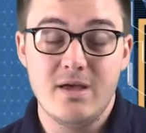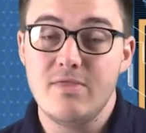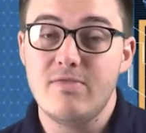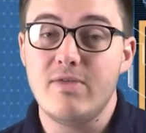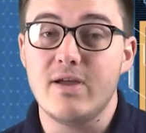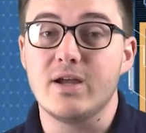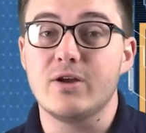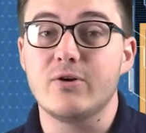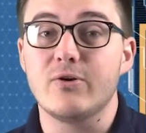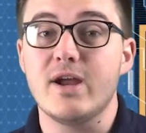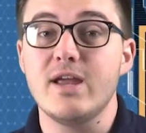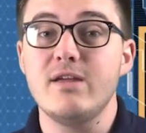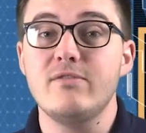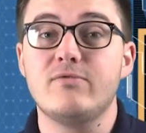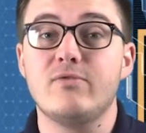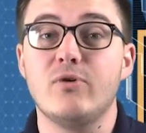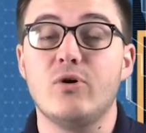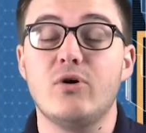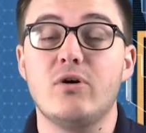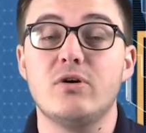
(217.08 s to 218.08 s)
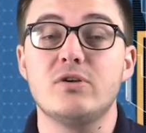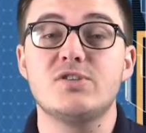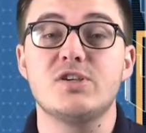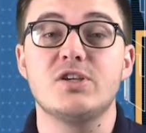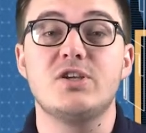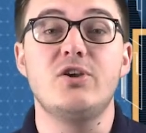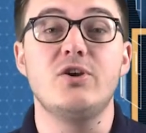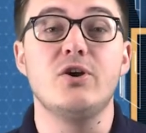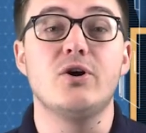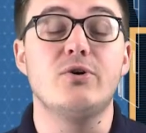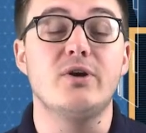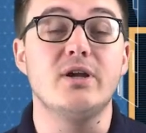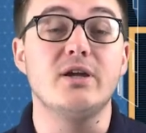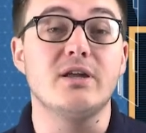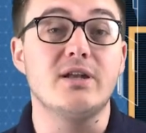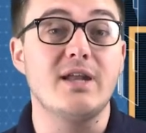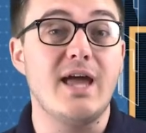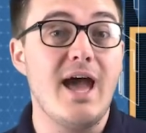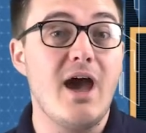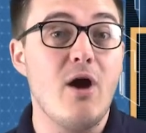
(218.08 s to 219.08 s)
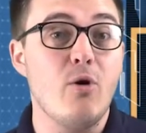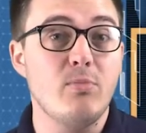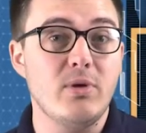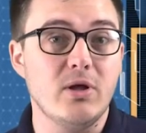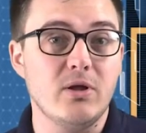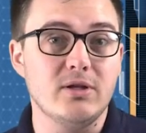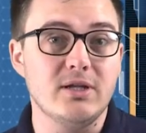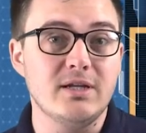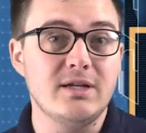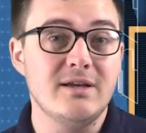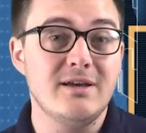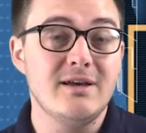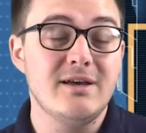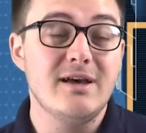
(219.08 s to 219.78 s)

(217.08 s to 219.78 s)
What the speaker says: They're great for securing an outbuilding